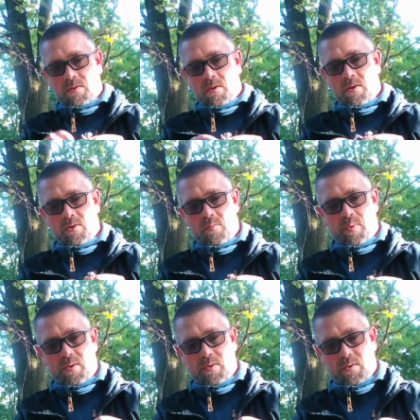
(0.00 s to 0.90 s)
the loop
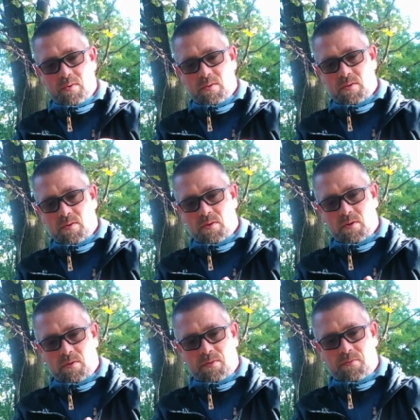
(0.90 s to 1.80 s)

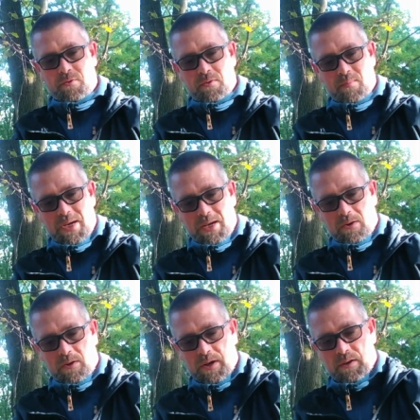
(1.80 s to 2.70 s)
through the main
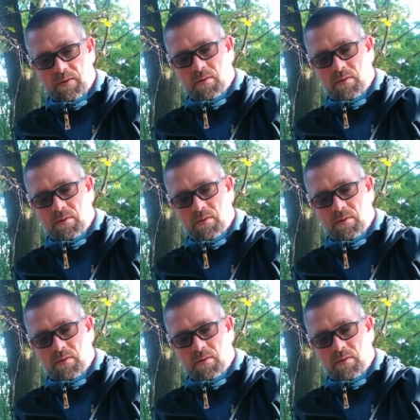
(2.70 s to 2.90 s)
line